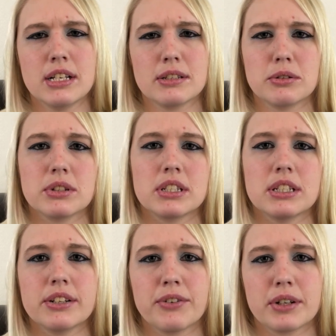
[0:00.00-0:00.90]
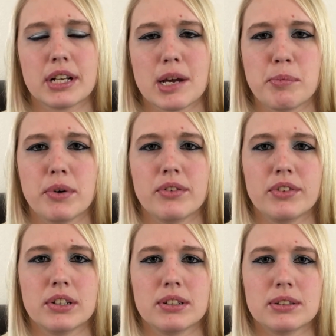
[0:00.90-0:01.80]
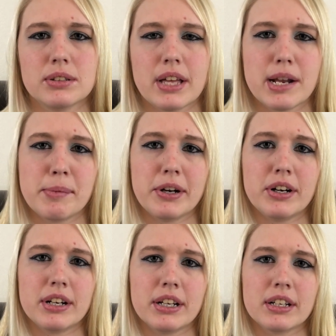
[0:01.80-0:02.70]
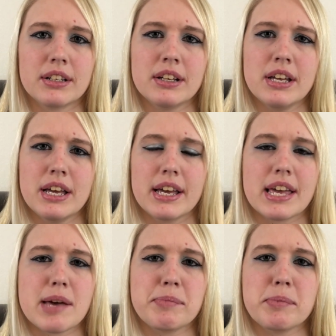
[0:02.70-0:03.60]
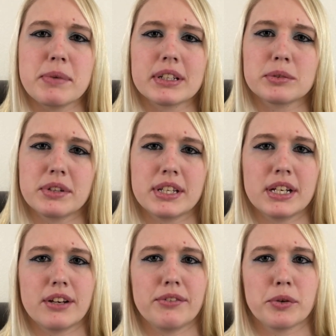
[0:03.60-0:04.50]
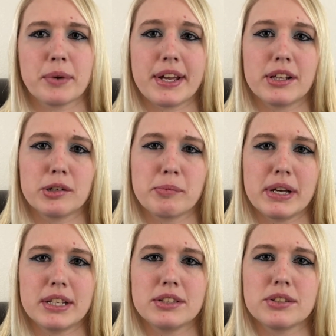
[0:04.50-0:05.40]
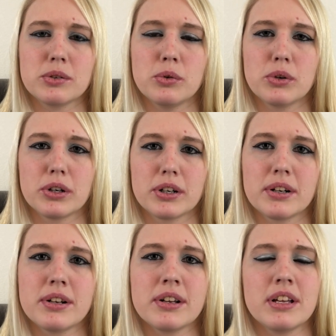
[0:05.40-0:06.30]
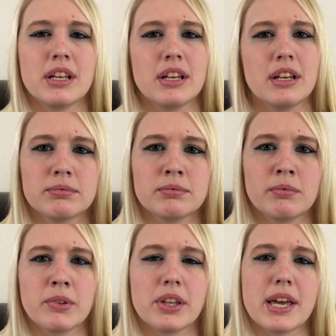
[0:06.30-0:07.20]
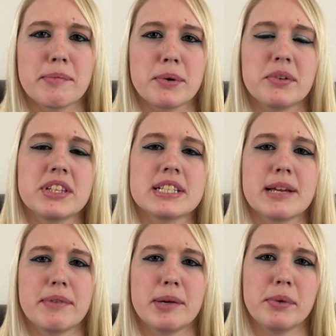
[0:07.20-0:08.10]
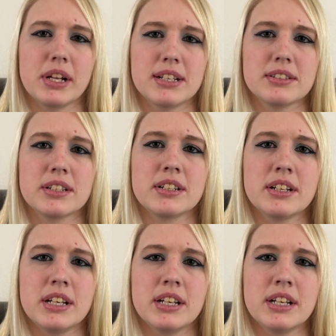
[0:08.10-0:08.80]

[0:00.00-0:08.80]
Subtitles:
since it's a different type of antibiotic, it can't be mixed with any of your regular meds or can't be with the same nebulizer.